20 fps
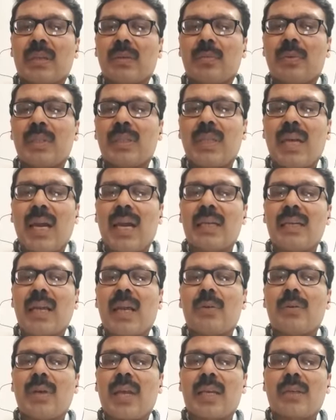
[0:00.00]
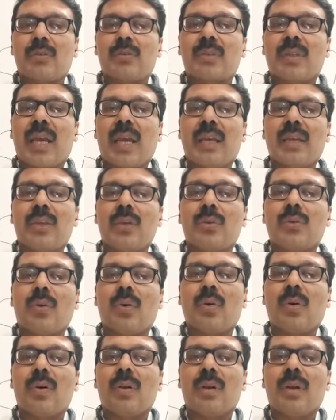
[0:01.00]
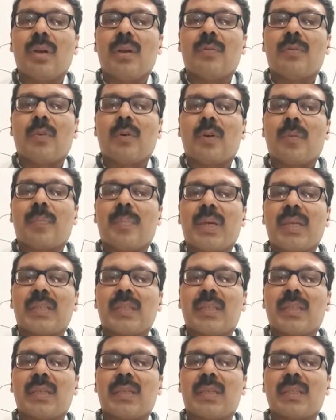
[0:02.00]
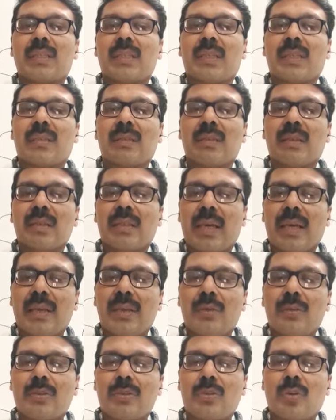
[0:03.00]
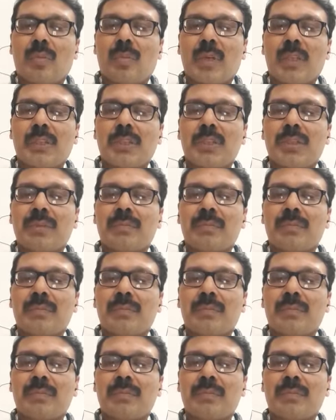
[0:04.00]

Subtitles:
With that, I would like to thank you all for your patient listening. Thank you so much.